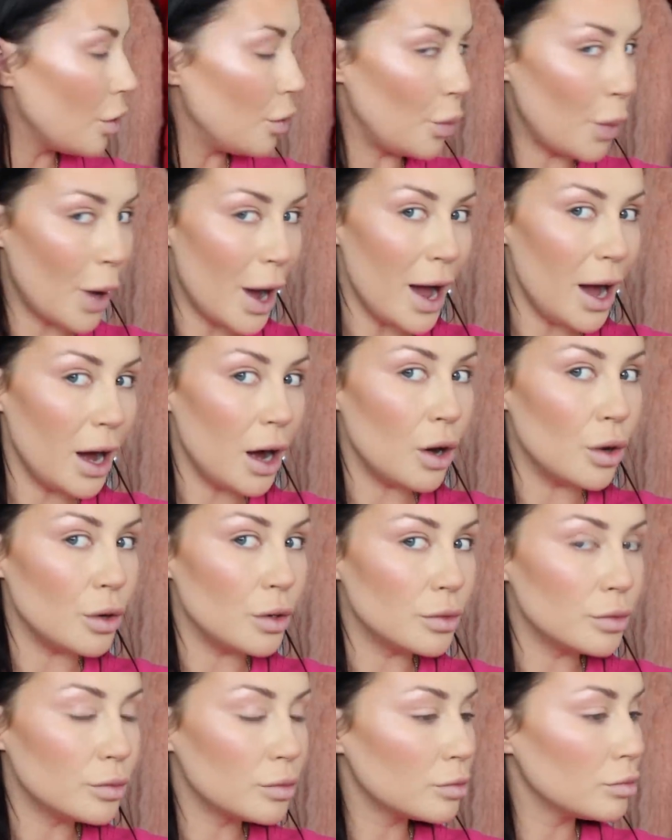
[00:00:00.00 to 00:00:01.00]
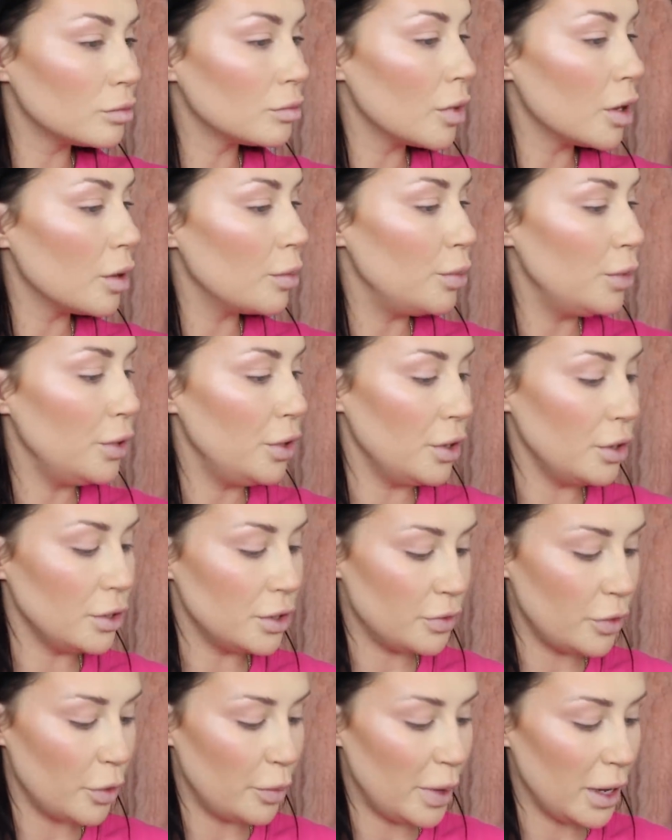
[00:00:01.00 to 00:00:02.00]
Wow,
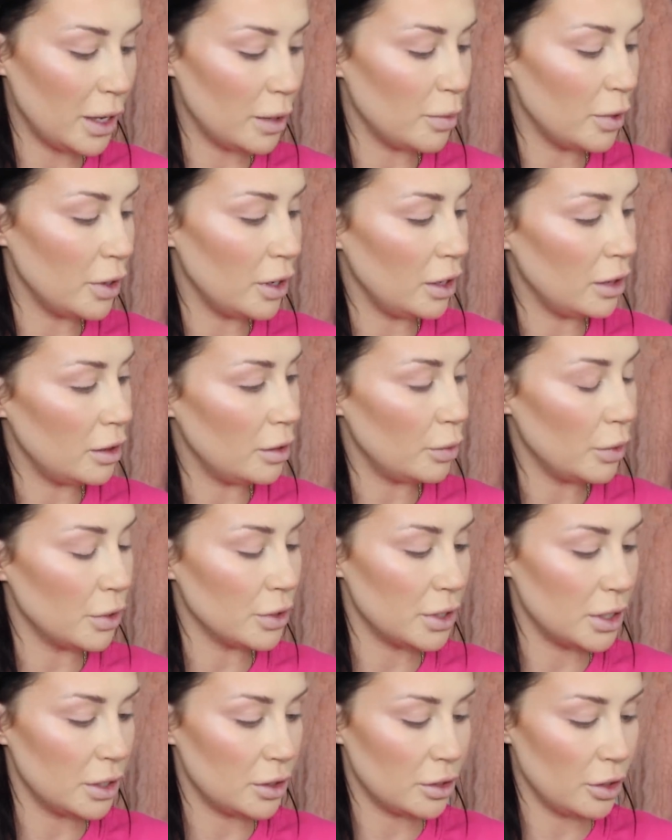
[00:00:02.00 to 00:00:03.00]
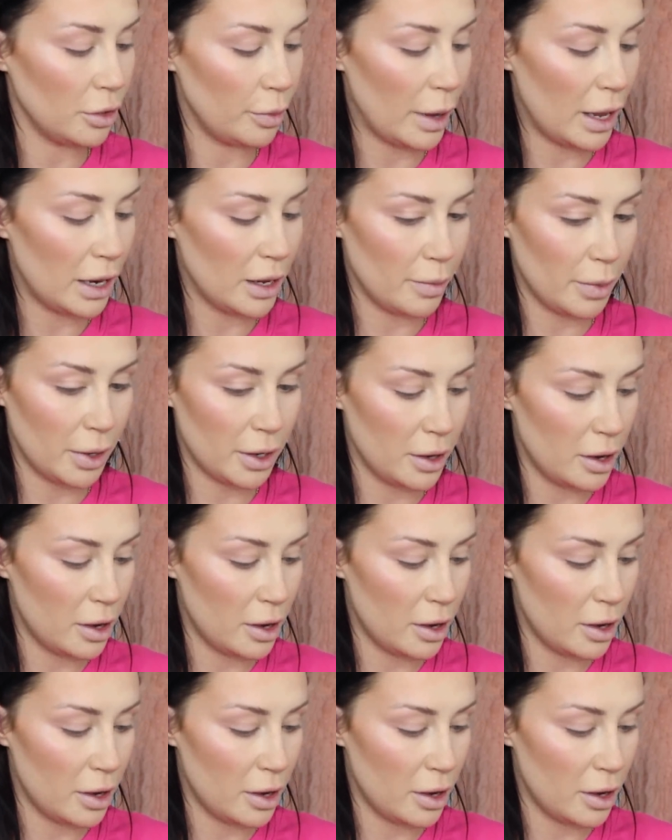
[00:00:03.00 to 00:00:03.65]
beautiful pigment in the Wanted To palette by